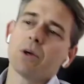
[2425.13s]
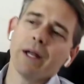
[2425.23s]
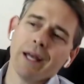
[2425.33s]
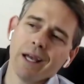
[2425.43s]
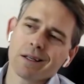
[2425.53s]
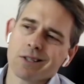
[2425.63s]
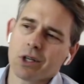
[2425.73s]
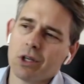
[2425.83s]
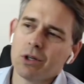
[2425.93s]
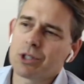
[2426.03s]
an
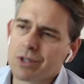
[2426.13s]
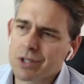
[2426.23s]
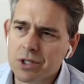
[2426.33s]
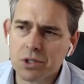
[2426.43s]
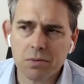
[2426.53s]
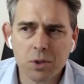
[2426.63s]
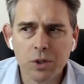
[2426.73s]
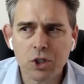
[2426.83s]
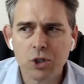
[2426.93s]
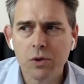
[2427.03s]
execution system to
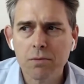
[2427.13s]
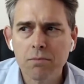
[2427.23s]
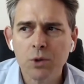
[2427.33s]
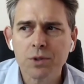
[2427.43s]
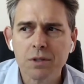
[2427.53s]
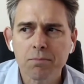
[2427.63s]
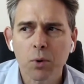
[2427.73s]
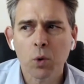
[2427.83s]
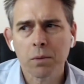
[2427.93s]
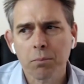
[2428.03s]
ensure the most
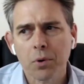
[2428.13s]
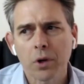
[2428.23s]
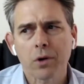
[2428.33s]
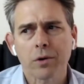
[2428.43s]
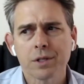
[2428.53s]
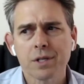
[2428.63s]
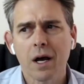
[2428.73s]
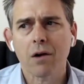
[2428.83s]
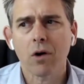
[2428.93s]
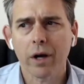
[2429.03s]
important priorities
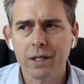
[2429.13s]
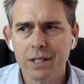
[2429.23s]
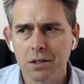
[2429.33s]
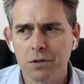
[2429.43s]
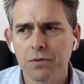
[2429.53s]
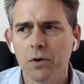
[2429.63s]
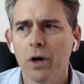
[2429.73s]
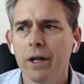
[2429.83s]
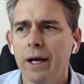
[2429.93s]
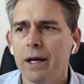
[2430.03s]
are
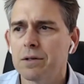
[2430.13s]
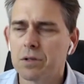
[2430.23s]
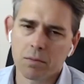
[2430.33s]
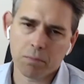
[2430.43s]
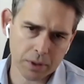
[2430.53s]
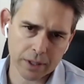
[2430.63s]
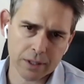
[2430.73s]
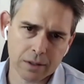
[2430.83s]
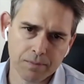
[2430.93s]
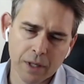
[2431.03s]
identified and
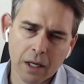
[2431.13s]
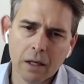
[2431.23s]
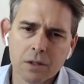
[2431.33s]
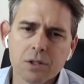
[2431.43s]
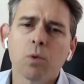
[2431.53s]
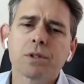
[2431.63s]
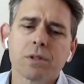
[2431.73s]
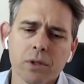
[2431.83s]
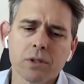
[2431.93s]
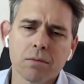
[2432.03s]
completed. So what's the
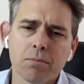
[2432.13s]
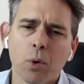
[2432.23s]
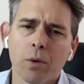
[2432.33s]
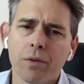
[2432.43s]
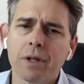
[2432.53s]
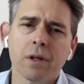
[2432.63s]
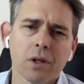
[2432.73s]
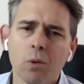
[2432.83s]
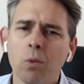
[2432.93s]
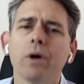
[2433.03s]
most important thing that
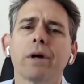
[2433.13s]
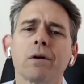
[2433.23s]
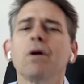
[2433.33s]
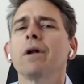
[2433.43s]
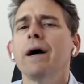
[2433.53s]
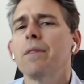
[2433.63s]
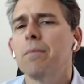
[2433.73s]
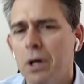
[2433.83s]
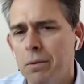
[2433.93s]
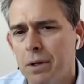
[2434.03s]
you're working on at the
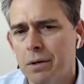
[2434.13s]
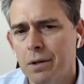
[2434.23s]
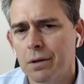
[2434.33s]
moment?